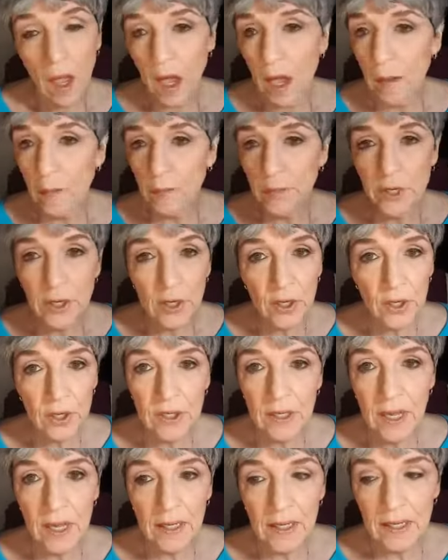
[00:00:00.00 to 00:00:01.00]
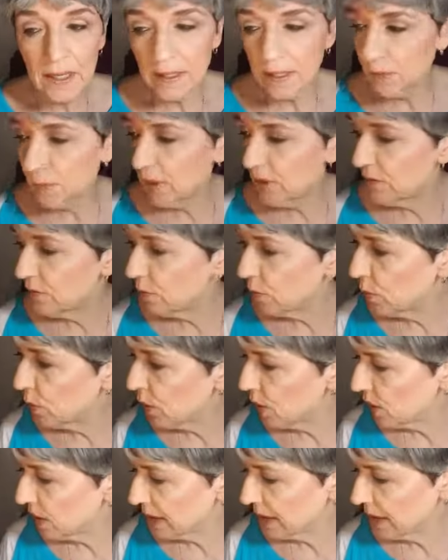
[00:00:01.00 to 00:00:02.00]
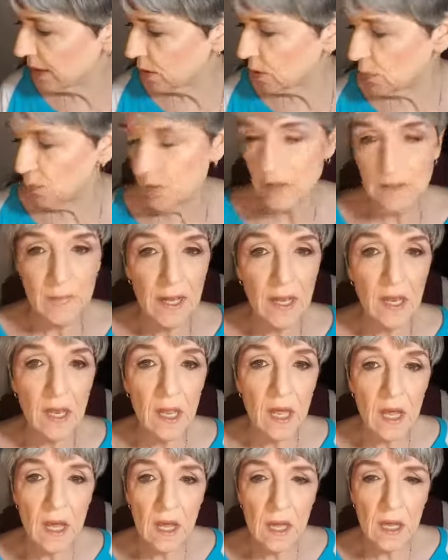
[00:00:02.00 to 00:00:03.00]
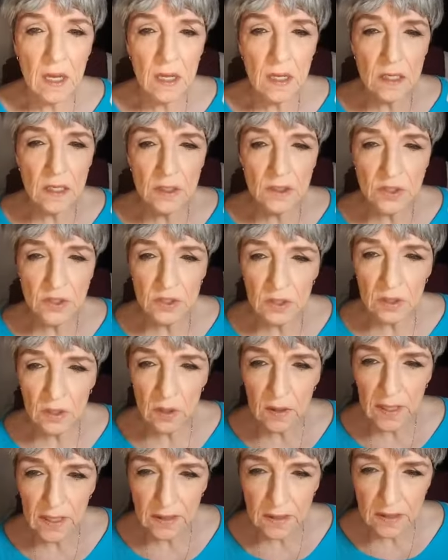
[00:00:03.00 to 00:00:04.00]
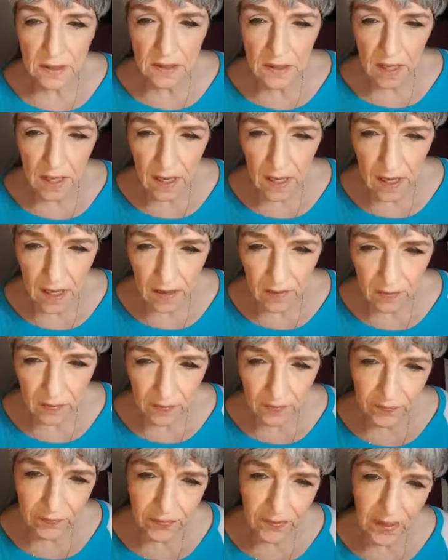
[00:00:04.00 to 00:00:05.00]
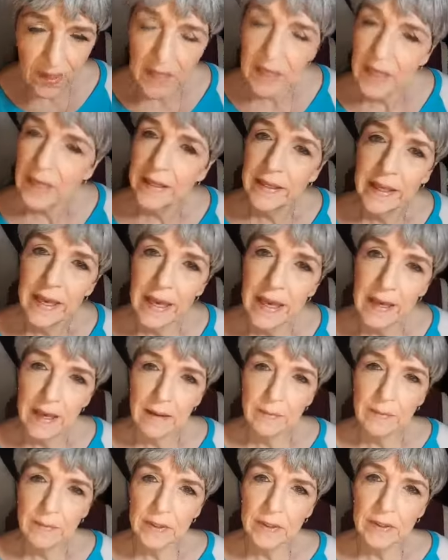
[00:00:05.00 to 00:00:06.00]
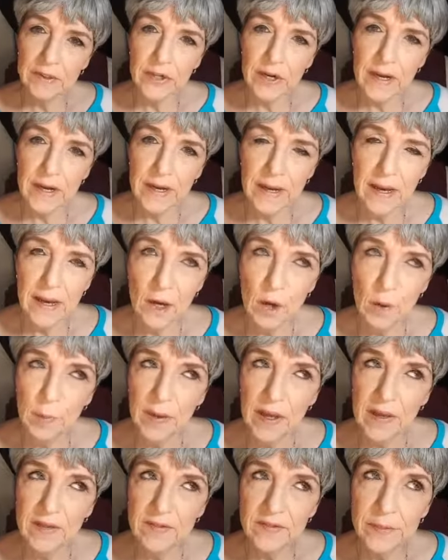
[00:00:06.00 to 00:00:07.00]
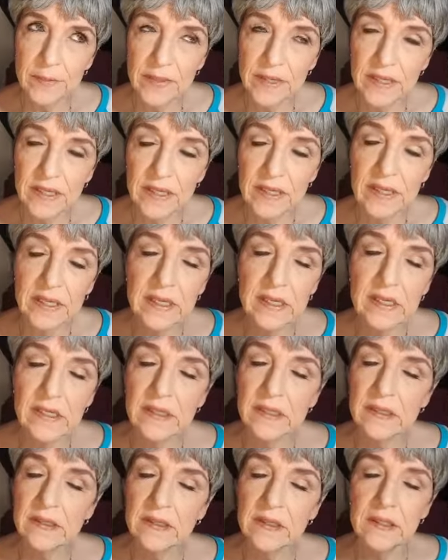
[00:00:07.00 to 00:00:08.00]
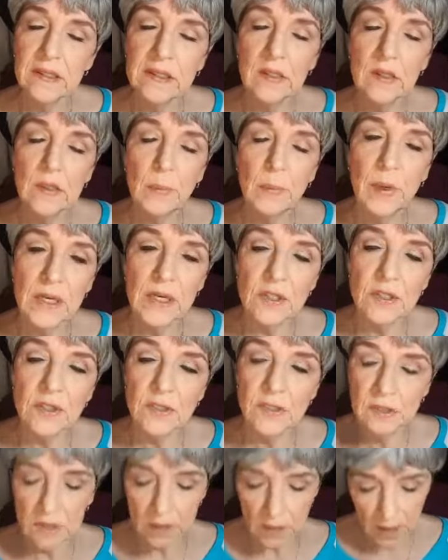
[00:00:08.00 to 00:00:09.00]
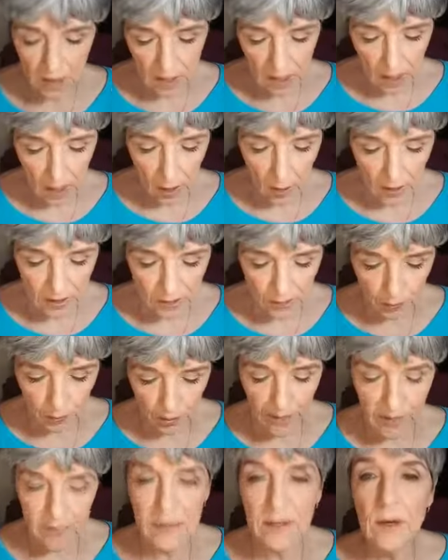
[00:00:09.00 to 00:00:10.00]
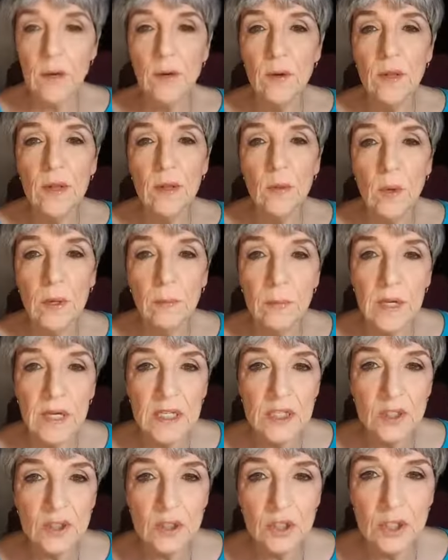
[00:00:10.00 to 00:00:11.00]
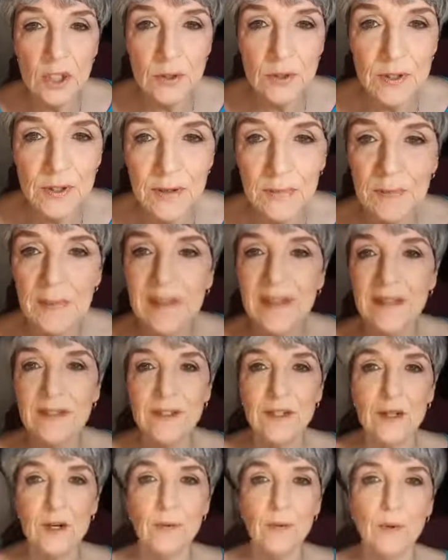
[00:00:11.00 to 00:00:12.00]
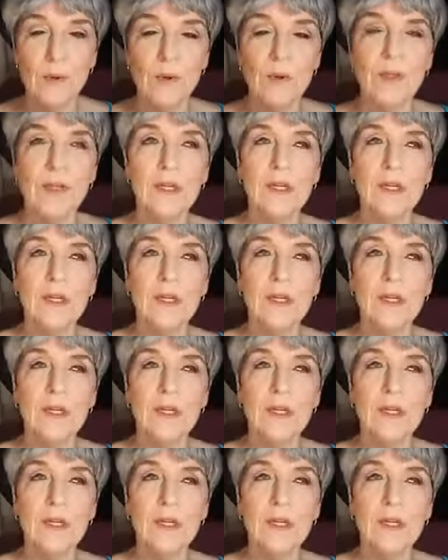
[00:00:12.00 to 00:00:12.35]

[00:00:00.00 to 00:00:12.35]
I'm done. I gotta get ready for work. Gotta go fix my lunch and all that good stuff. Yeah, I'm gonna try. I hope I have some easy, good patients. I always pray that only one patient shows up. Isn't that terrible?